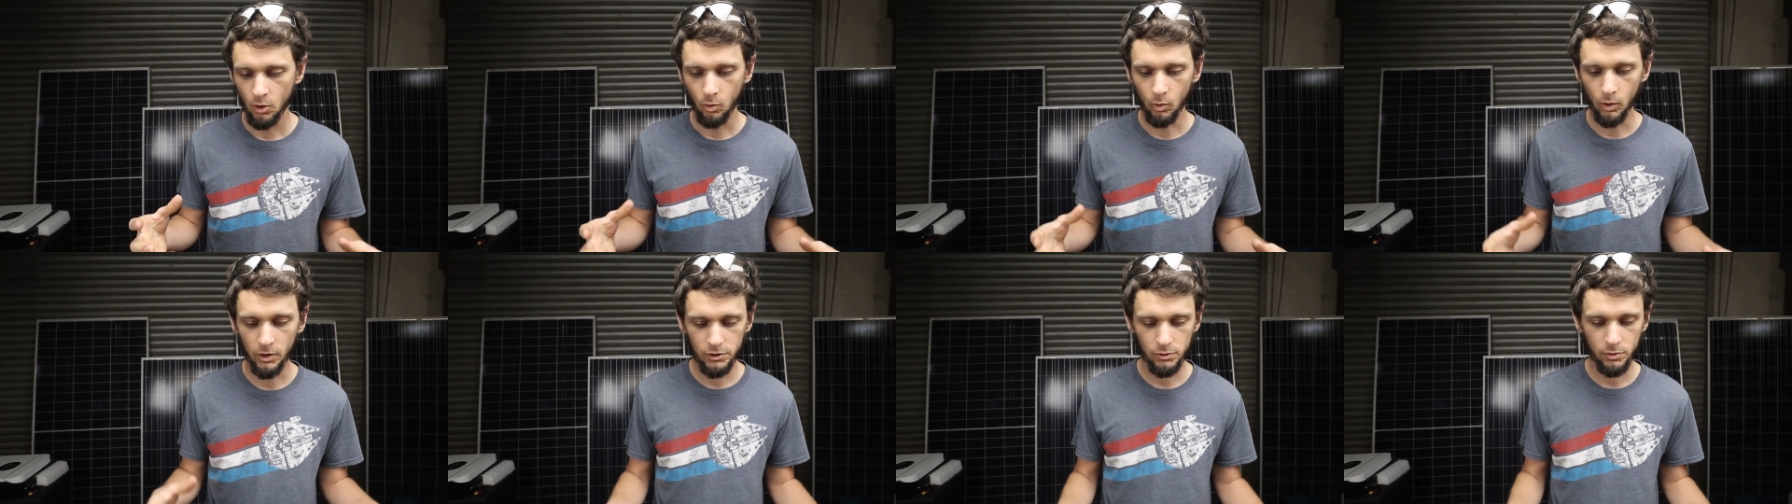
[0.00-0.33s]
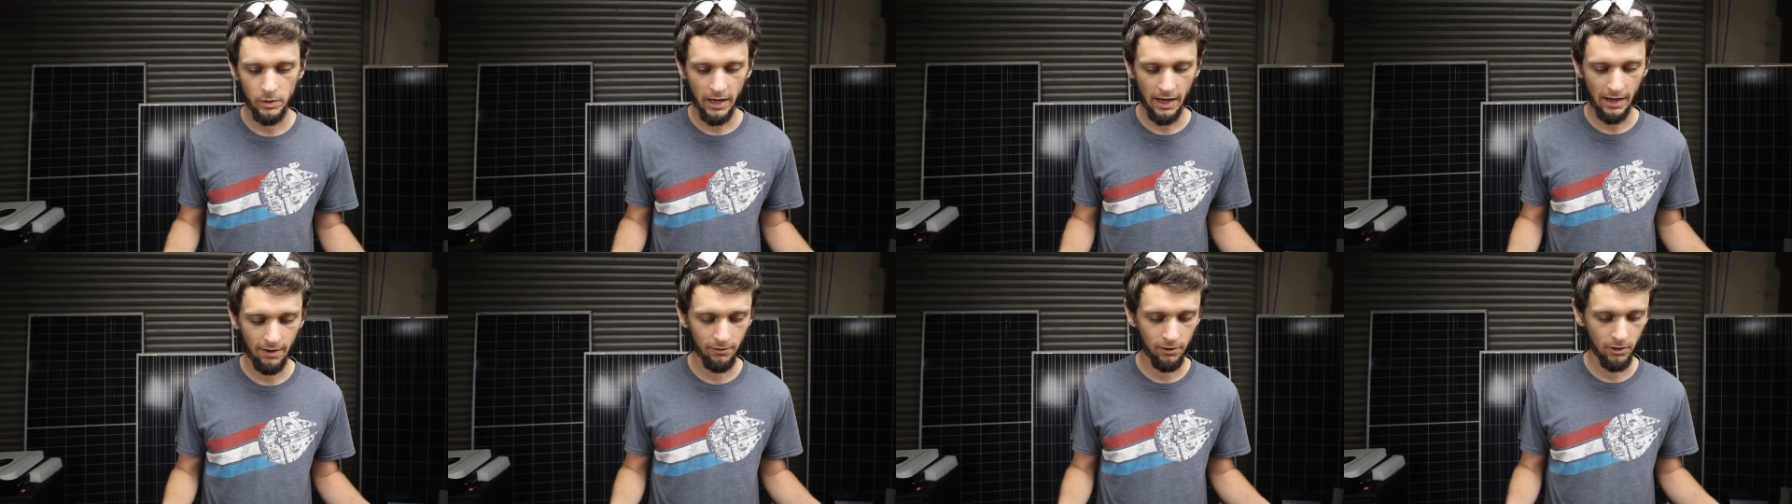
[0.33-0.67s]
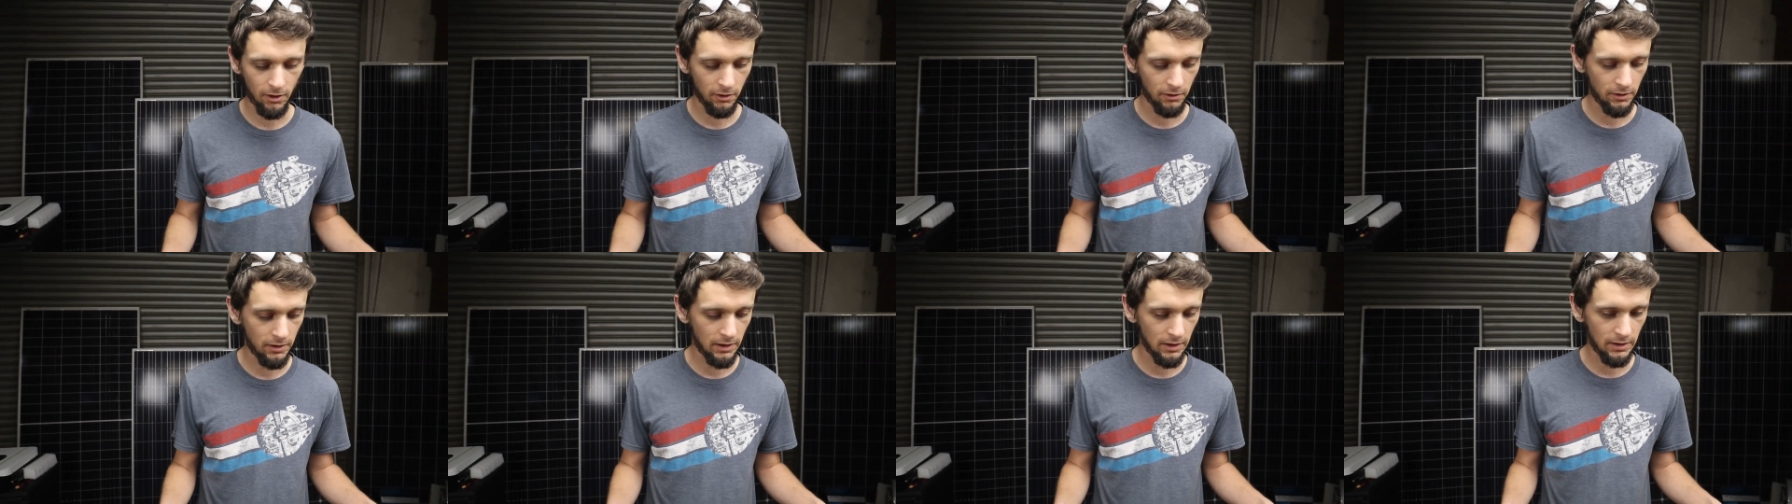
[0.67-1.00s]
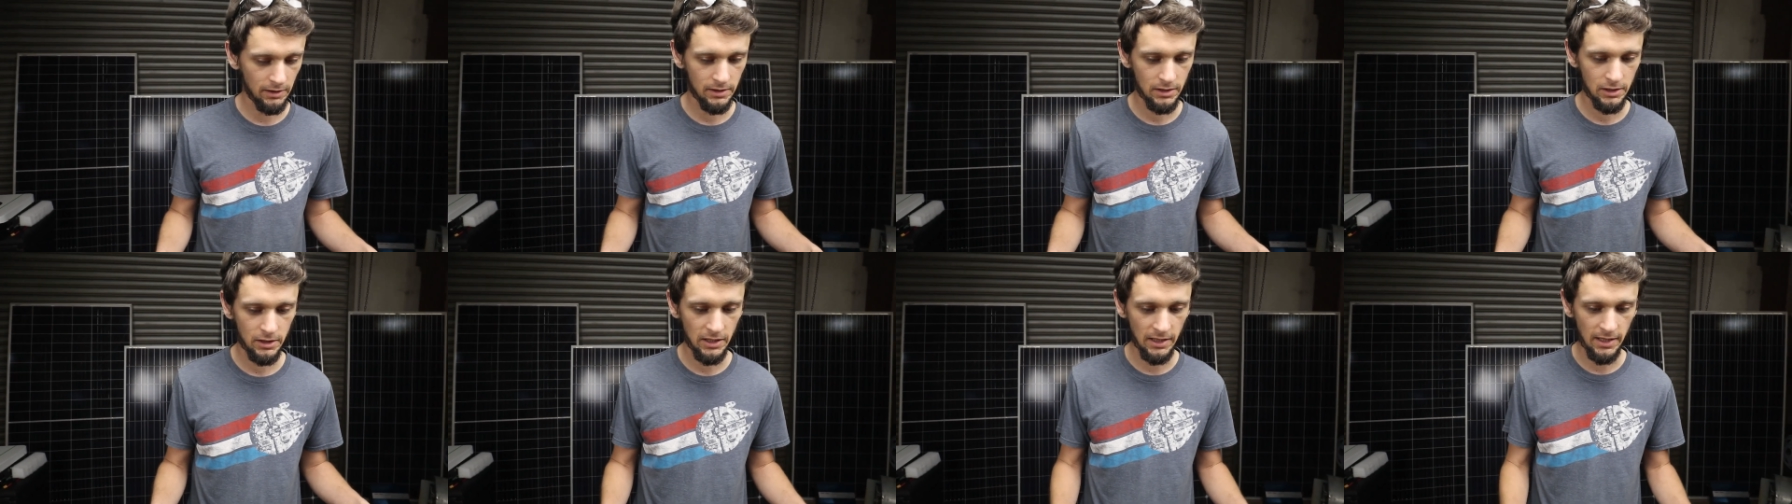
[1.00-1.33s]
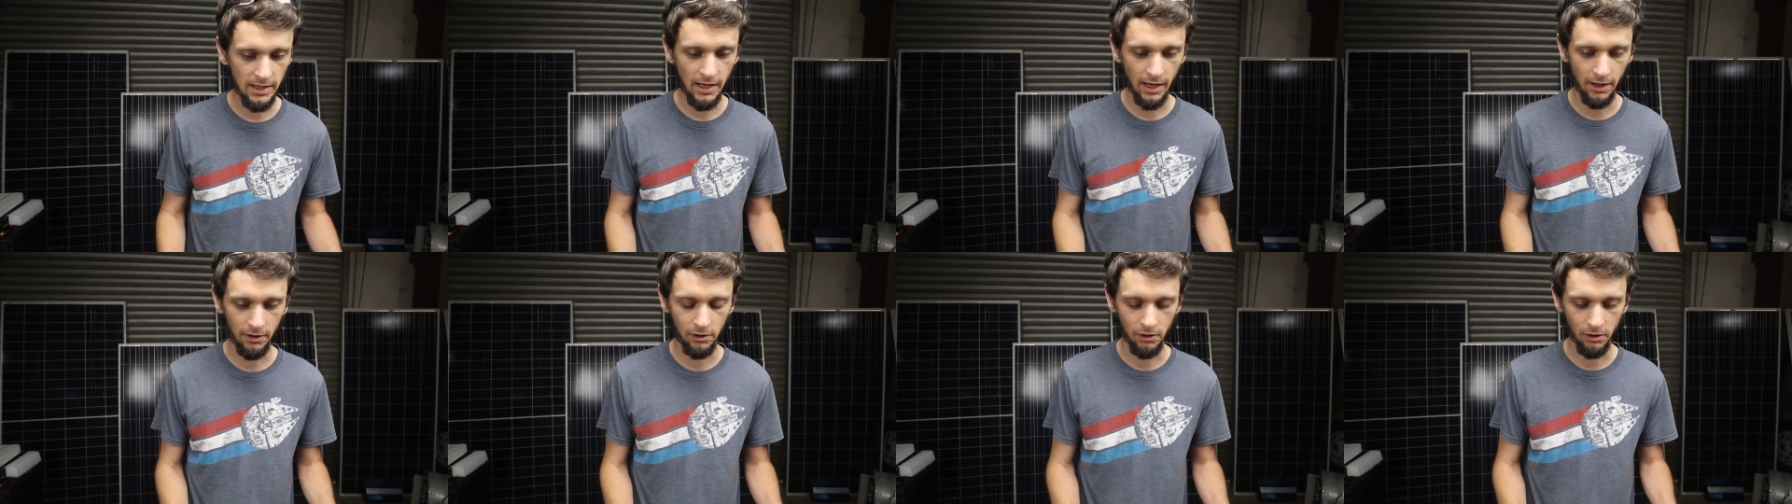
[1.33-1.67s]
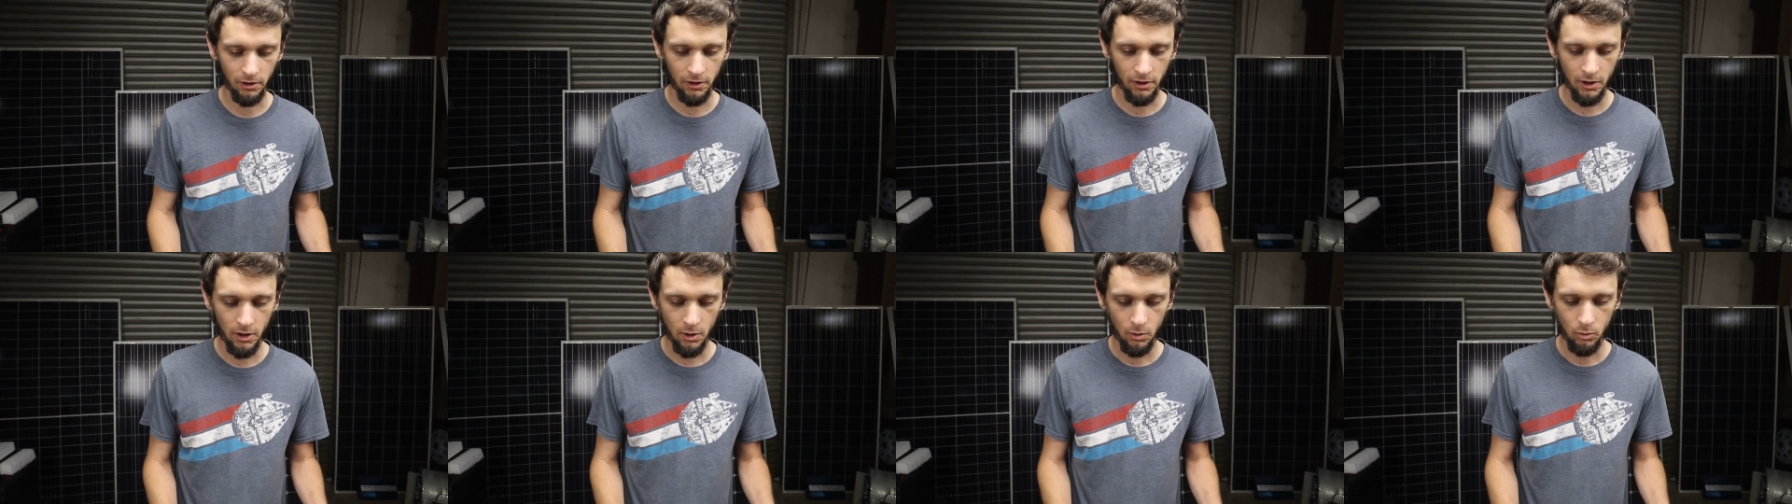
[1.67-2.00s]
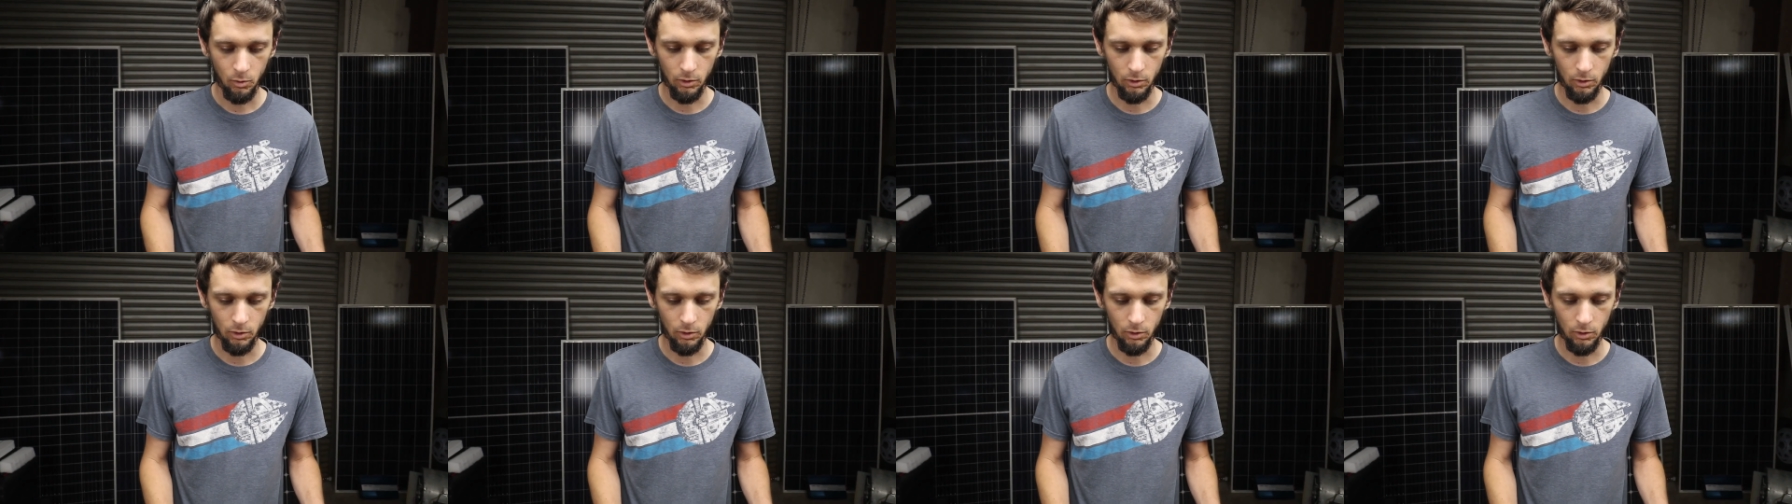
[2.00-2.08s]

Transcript: Once we have all these together,